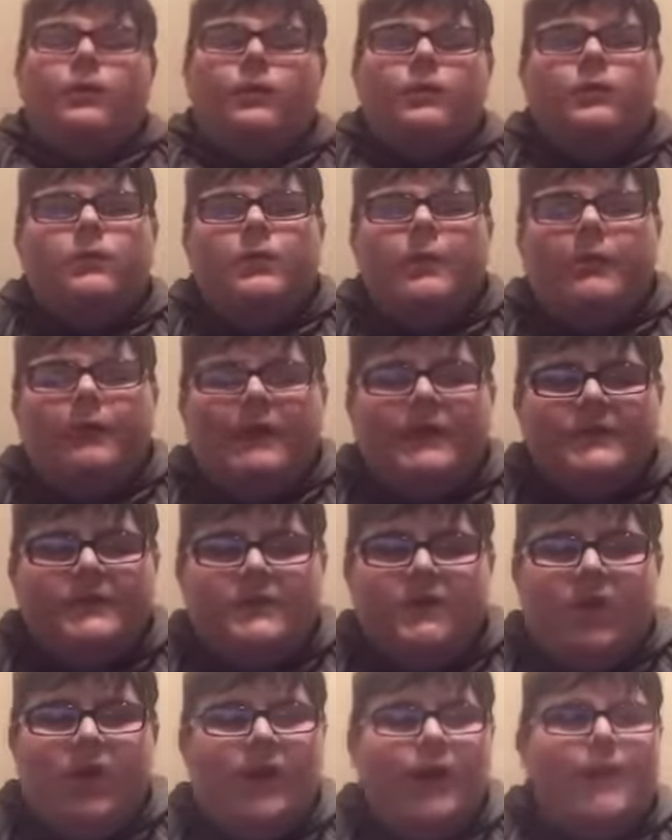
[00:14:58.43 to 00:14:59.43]
known as the
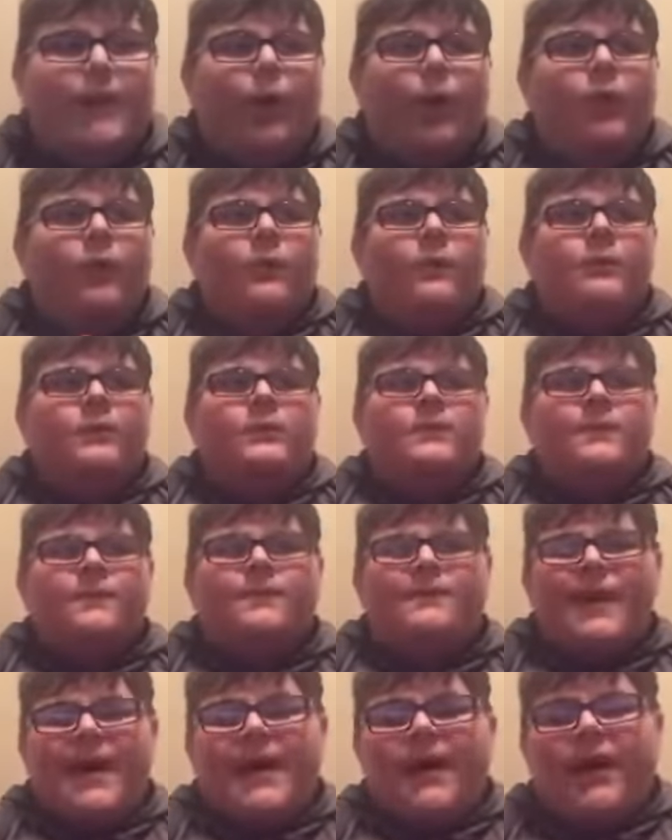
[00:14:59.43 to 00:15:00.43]
Toilet Bowl,
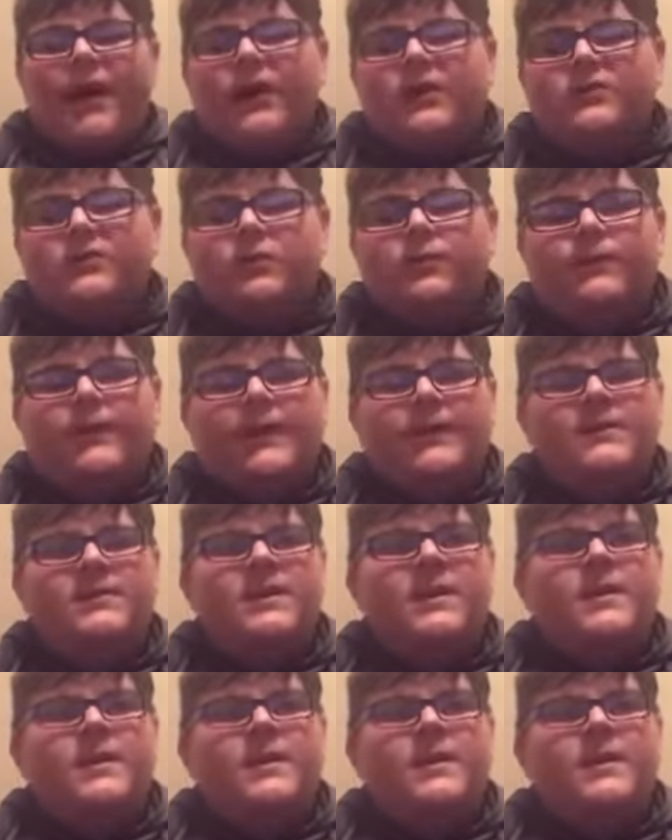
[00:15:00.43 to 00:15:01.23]
by Arsenal fans.